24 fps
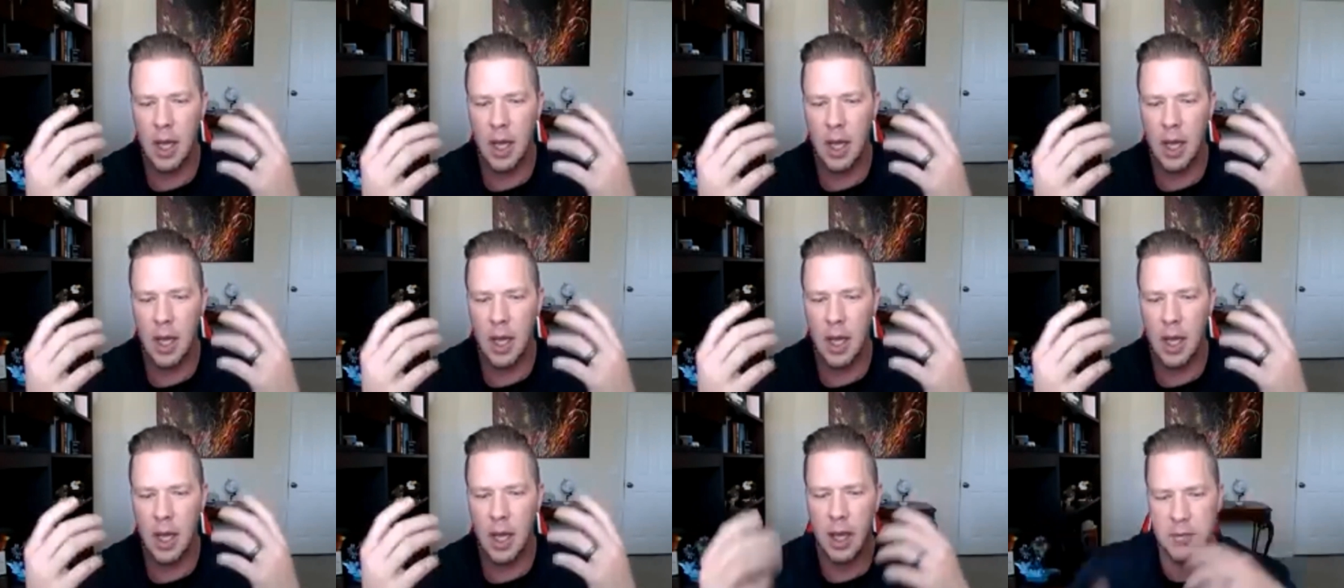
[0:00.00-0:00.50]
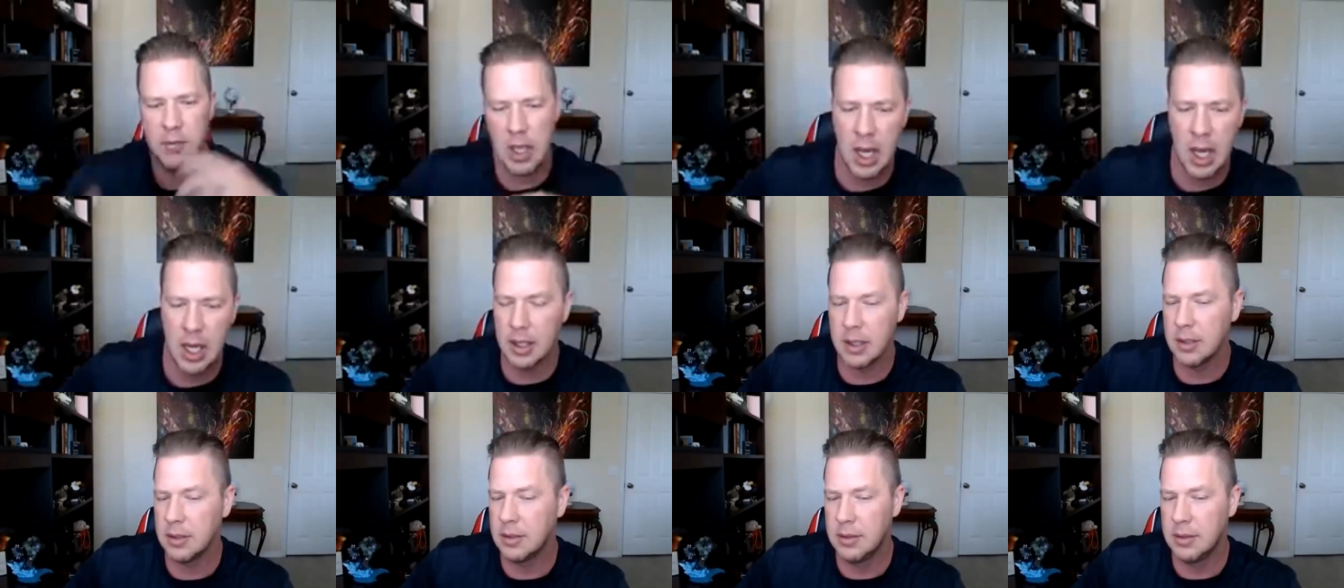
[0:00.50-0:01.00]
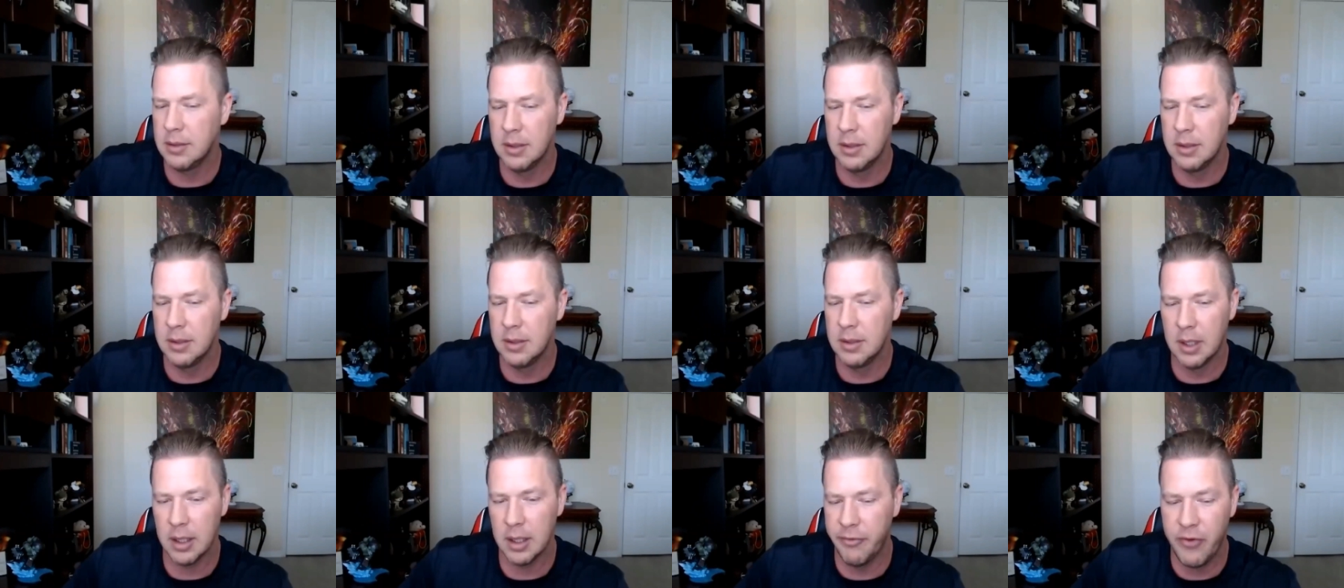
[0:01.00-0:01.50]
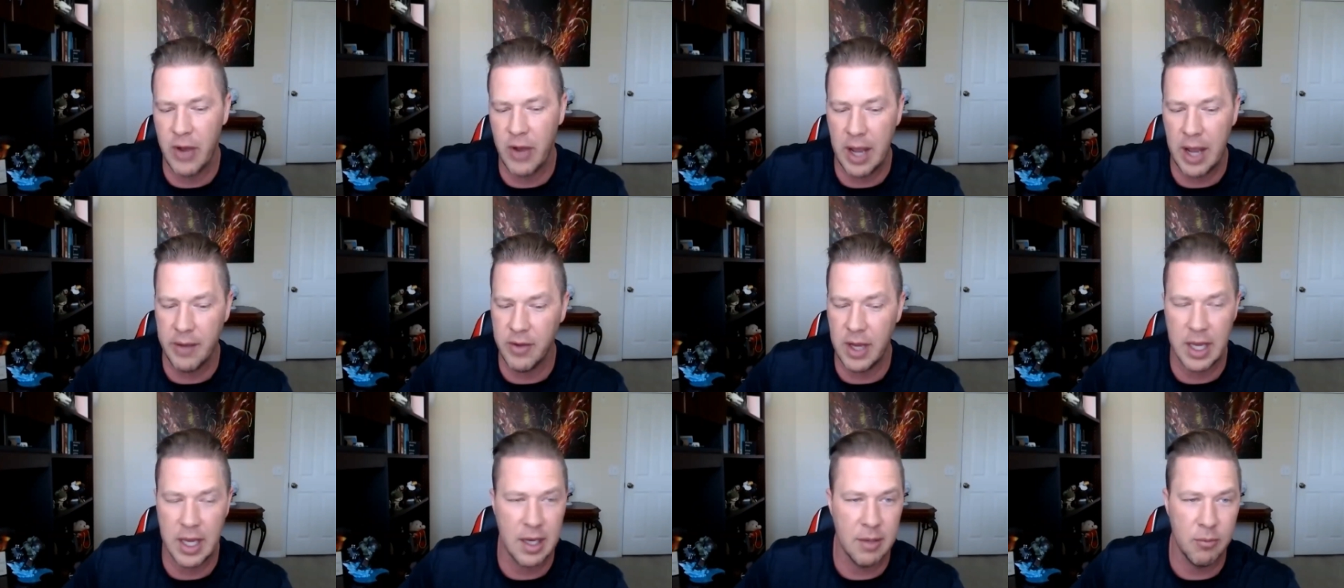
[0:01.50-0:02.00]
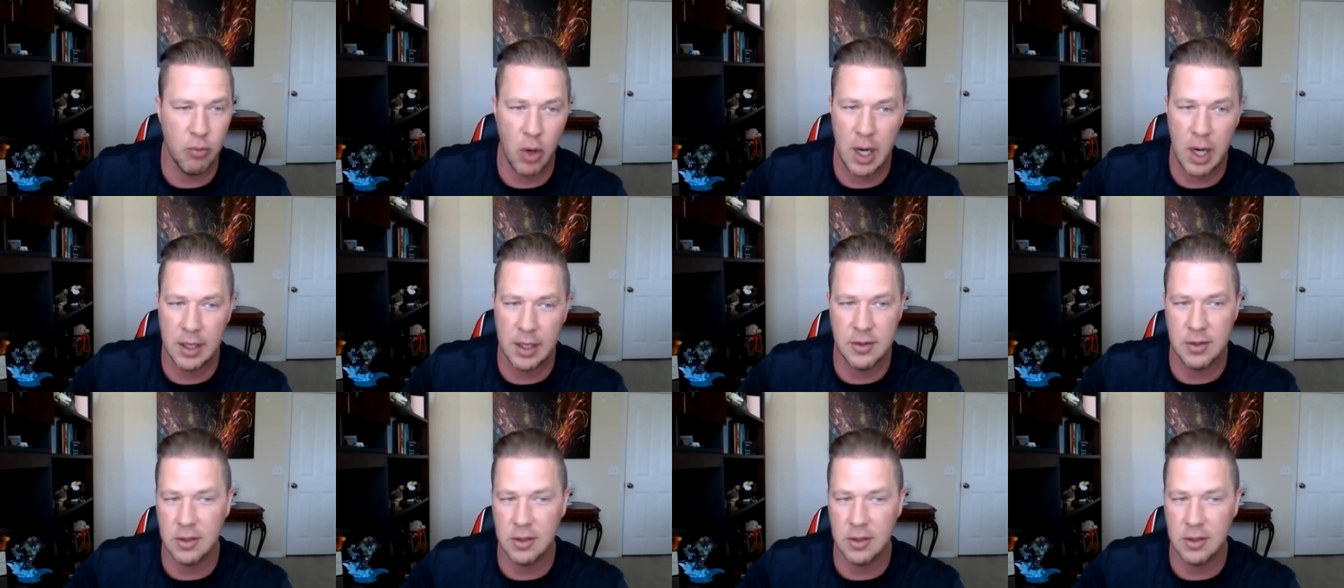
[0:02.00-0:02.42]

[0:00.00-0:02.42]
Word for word: I'm not a a 5 a.m.